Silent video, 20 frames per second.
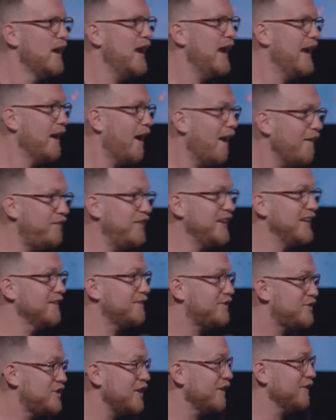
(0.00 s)
And I think
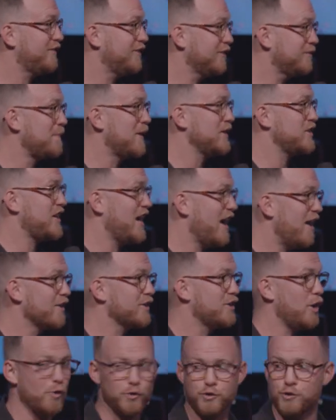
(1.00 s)
it's just as much
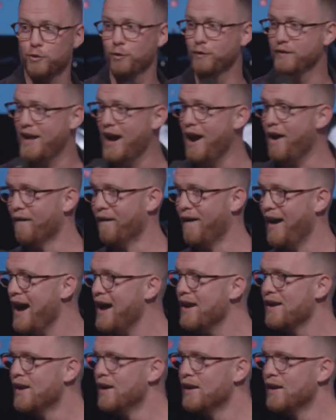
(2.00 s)
countercultural now, right?